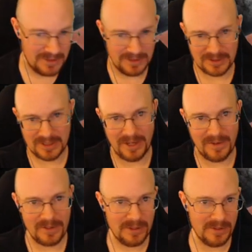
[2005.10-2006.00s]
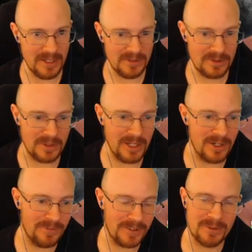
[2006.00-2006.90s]
Okay, all right.
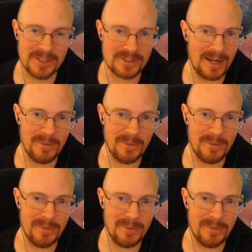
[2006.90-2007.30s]
351 scrap.